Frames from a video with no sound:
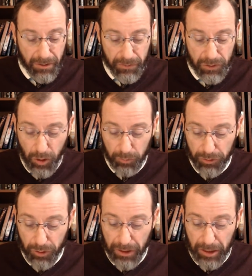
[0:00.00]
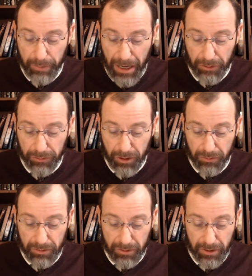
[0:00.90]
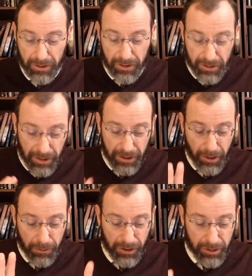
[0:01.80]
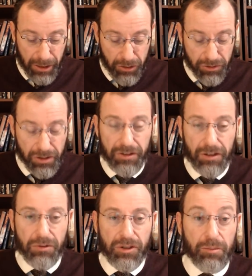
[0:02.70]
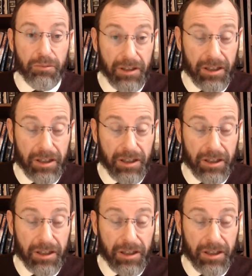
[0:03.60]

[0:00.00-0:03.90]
V'yomru el Paro, then it goes on, the Medrash continues on,